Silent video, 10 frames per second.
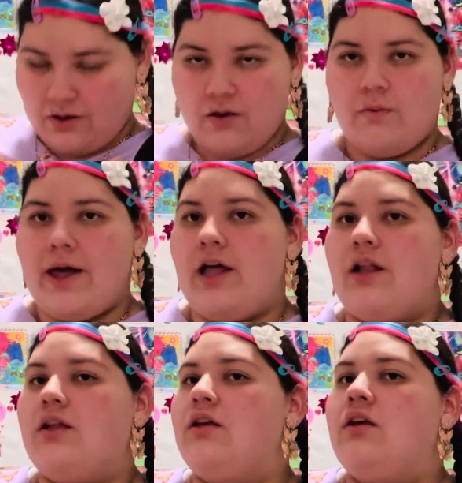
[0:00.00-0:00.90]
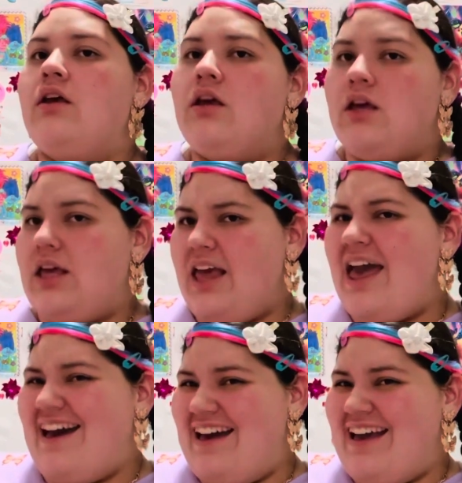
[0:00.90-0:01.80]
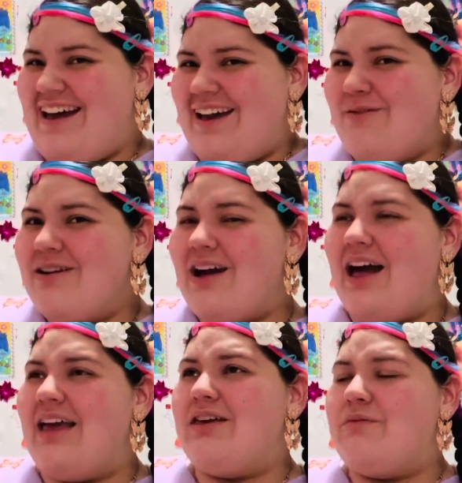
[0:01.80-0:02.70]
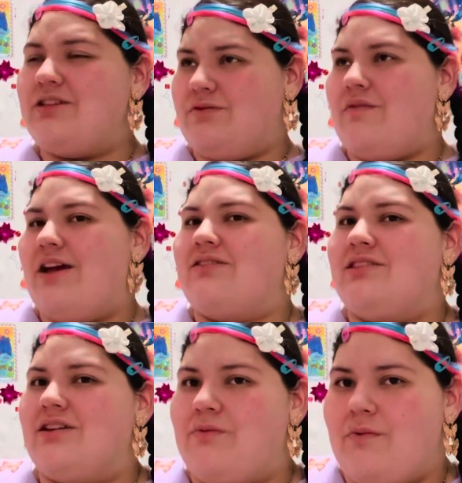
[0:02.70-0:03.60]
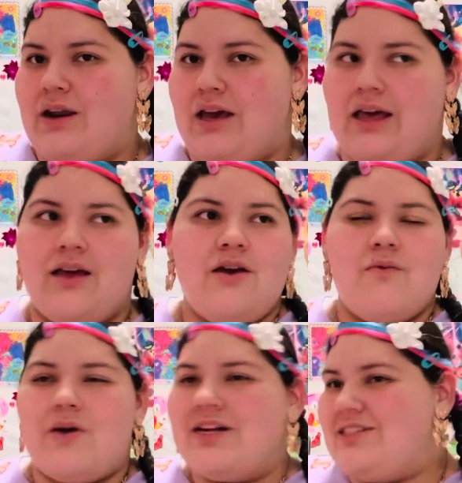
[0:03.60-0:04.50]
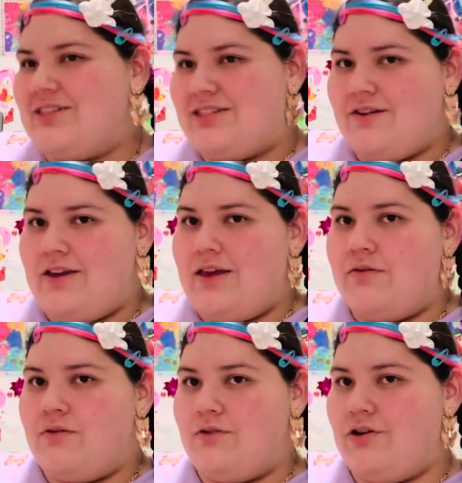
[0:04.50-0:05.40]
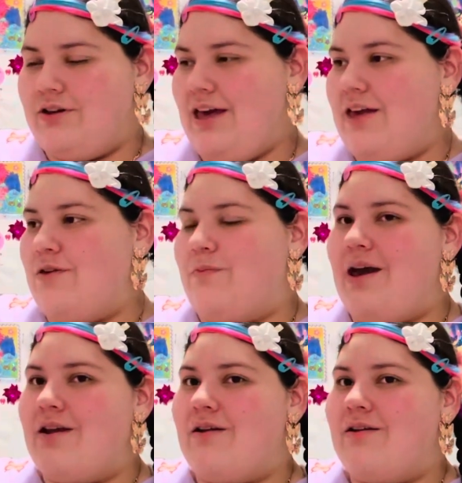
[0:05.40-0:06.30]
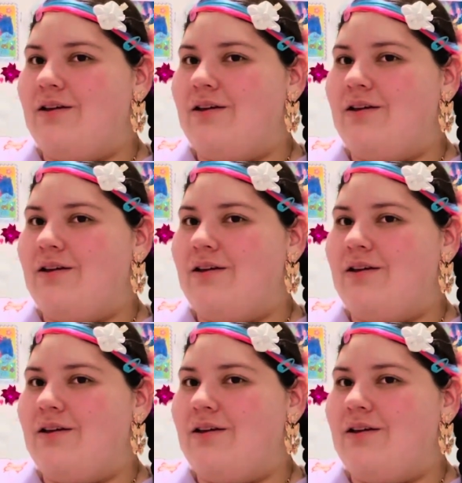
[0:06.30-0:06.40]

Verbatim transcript: Well, yeah, I wear I can wear some red stuff when I watch the series. Okay, you better.